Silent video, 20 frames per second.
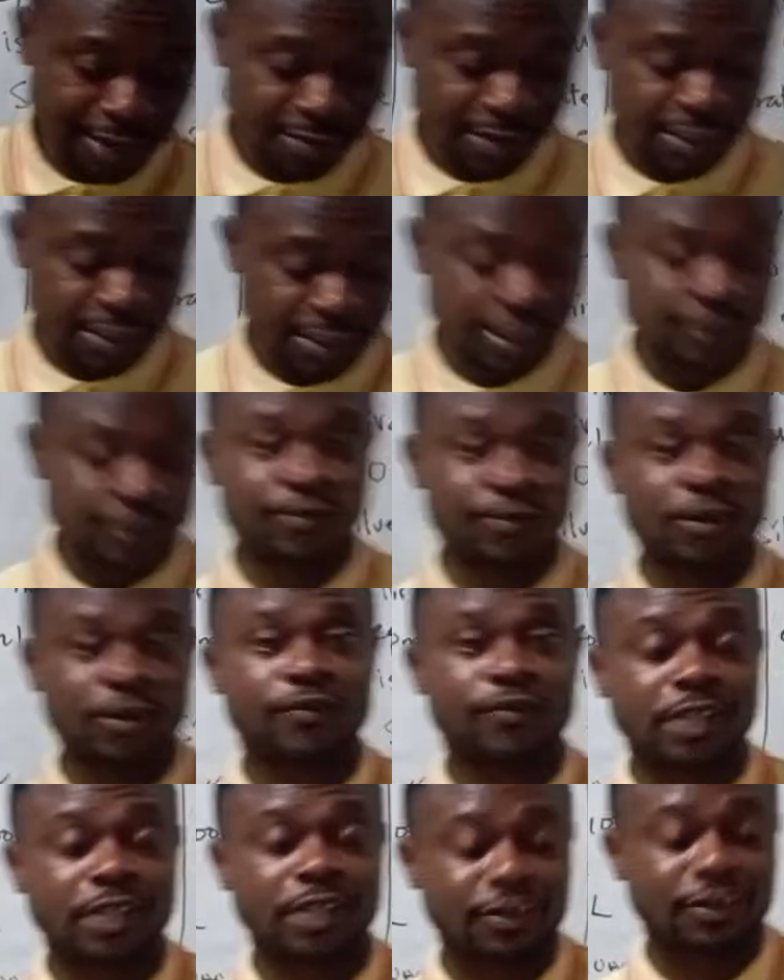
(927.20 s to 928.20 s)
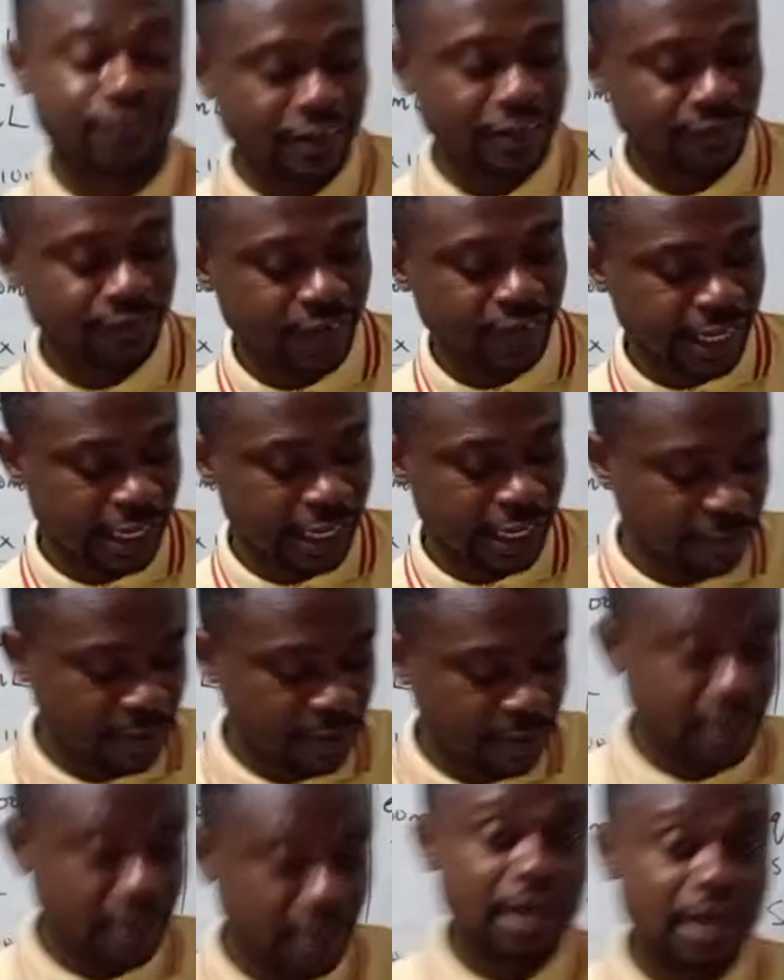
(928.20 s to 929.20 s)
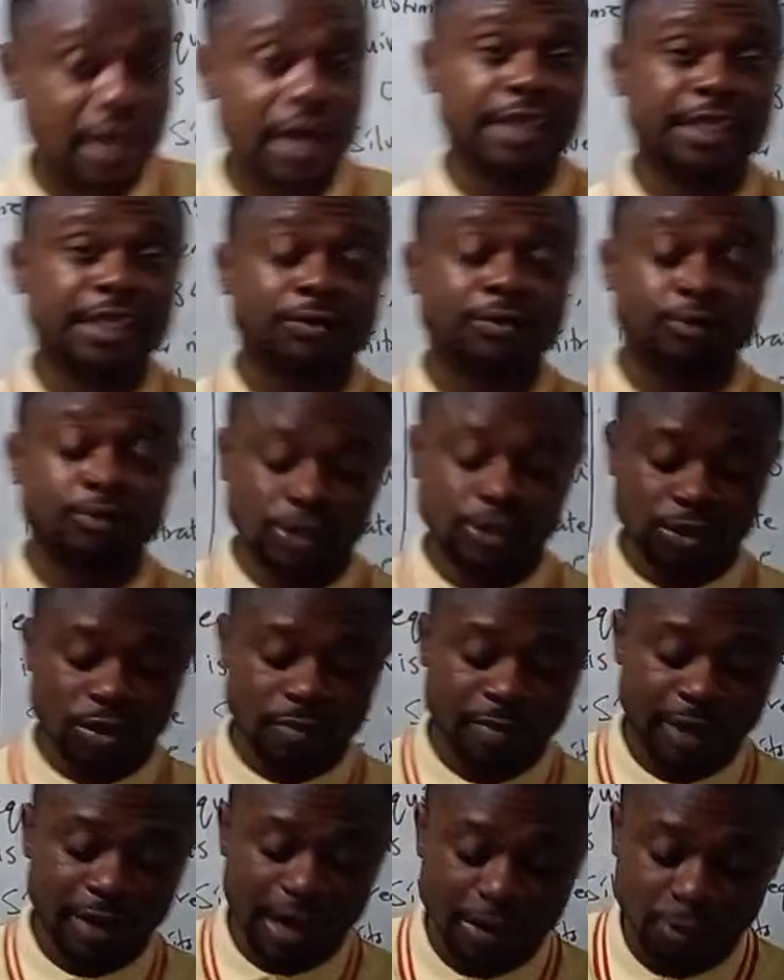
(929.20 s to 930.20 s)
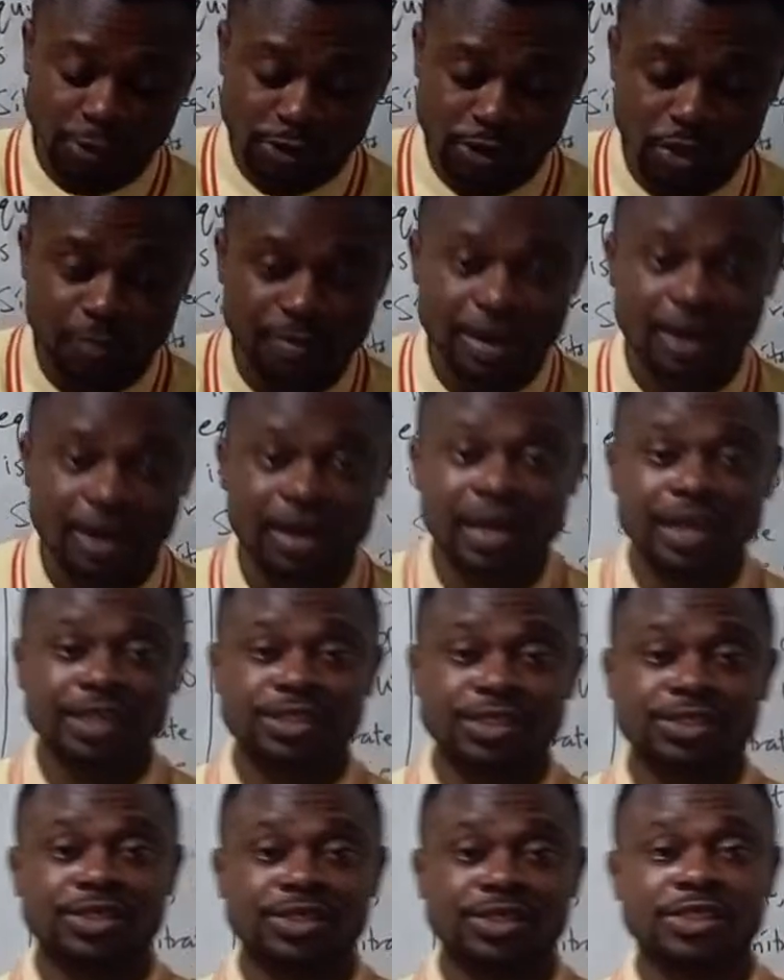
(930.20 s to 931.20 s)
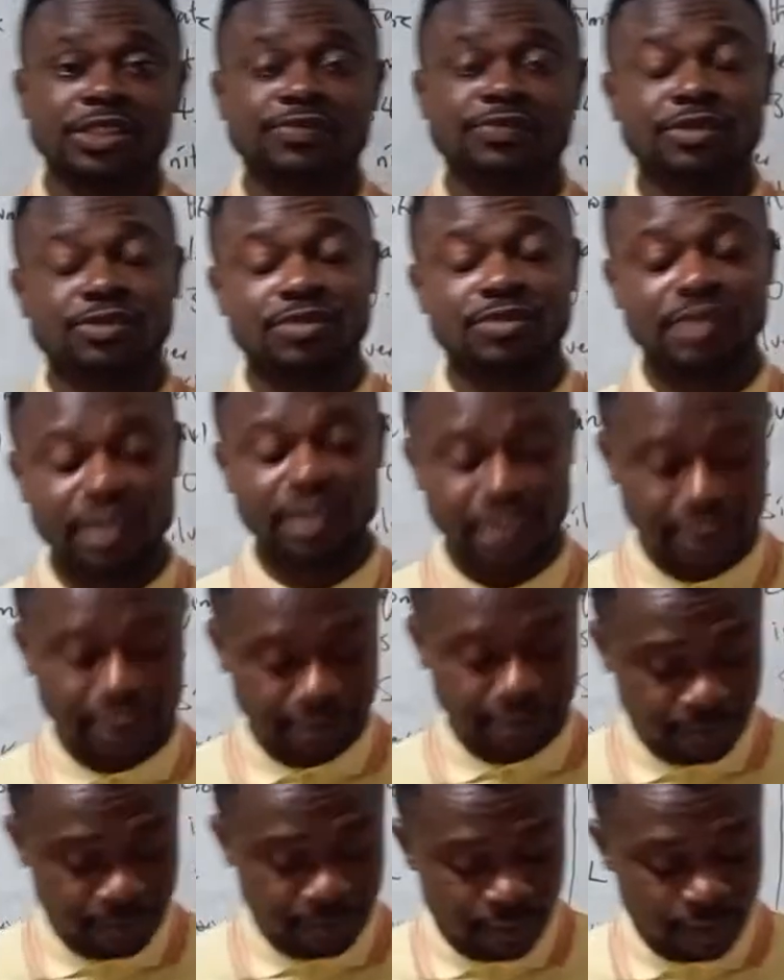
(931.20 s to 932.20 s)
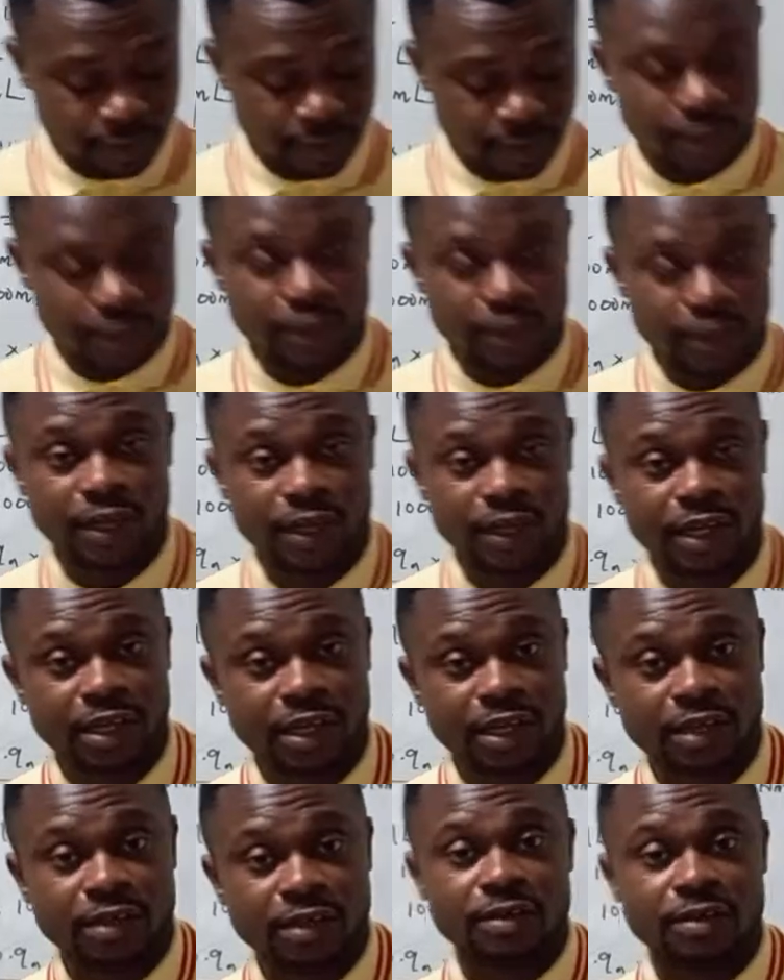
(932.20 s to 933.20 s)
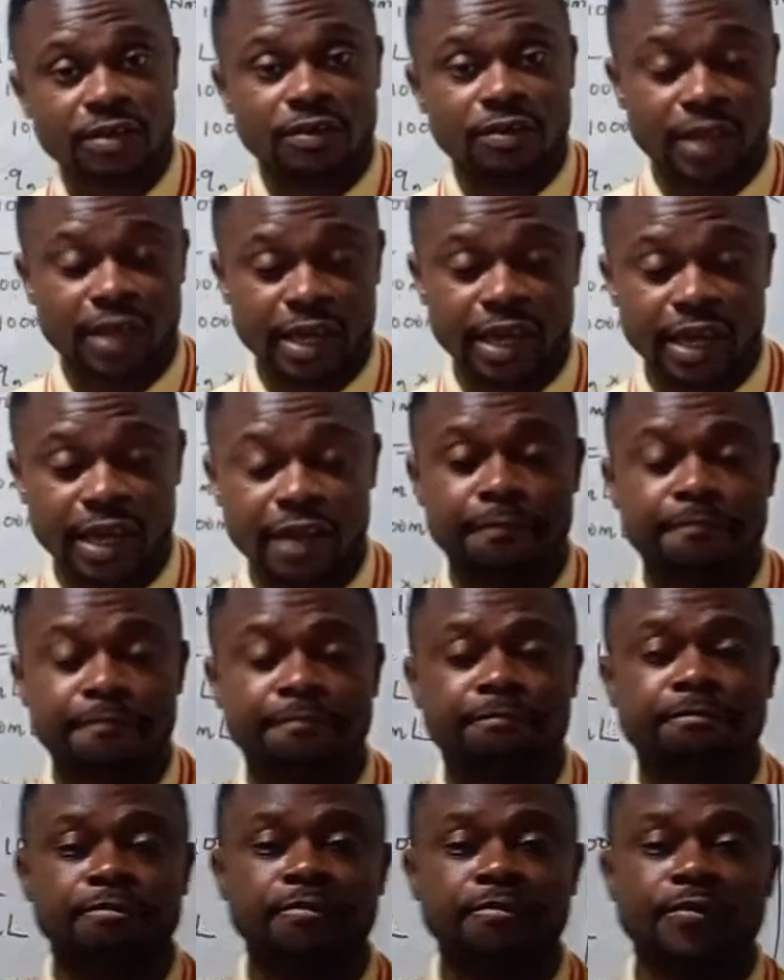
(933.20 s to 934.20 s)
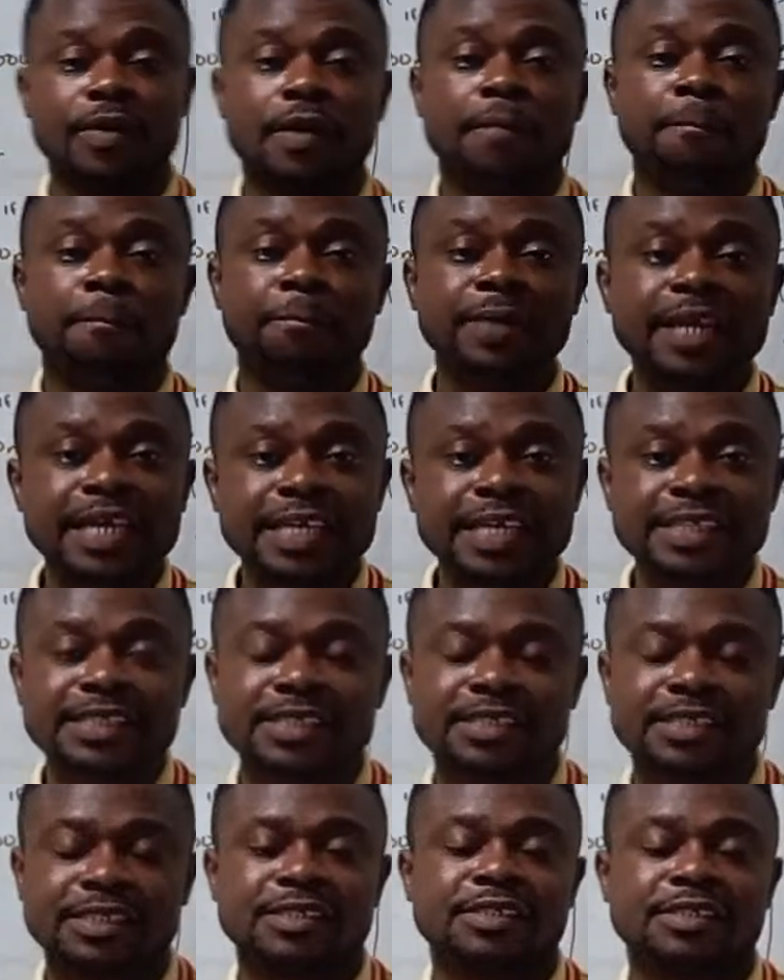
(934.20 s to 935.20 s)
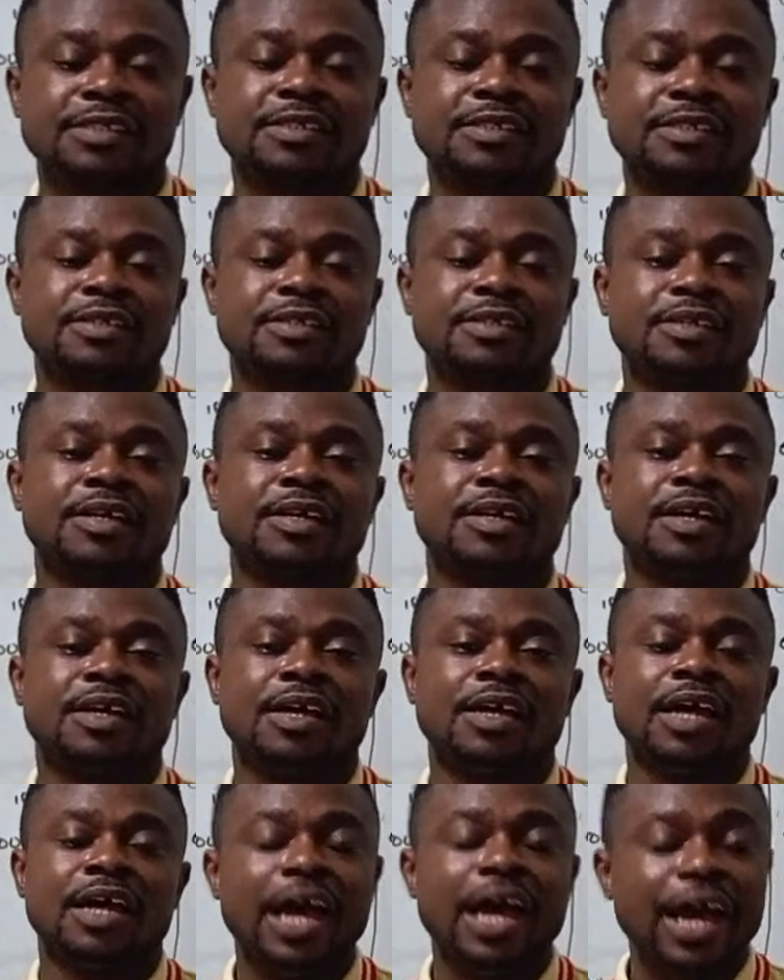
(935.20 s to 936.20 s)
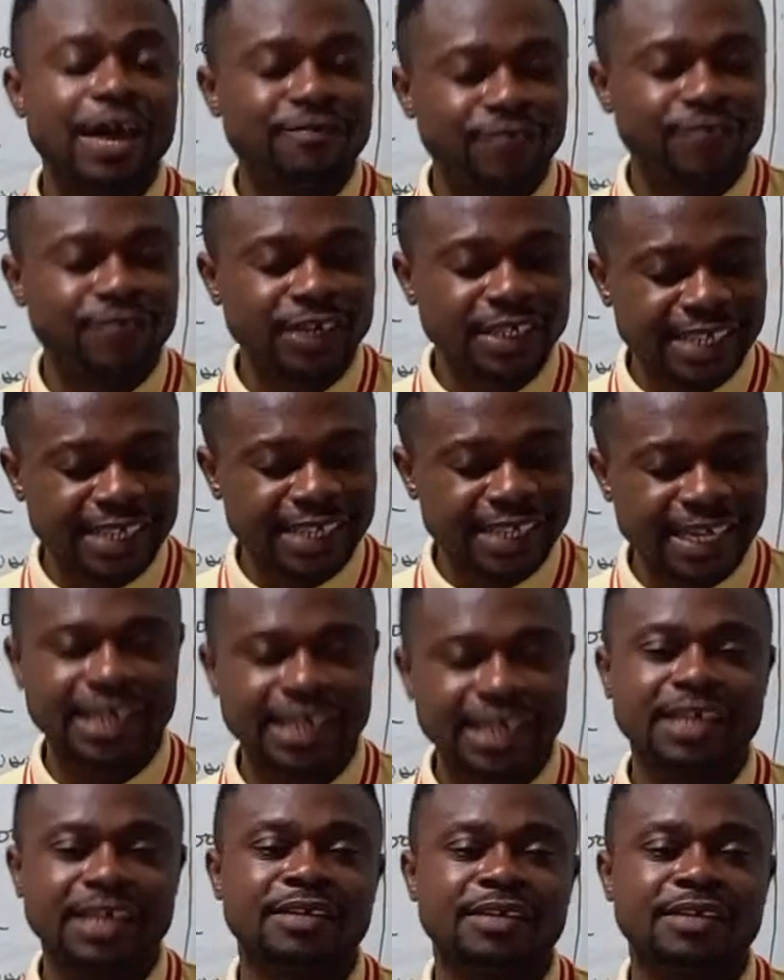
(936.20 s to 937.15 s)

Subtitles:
is 4:45 a.m. I think we'll stop our lectures for today. Yeah. Please, every day,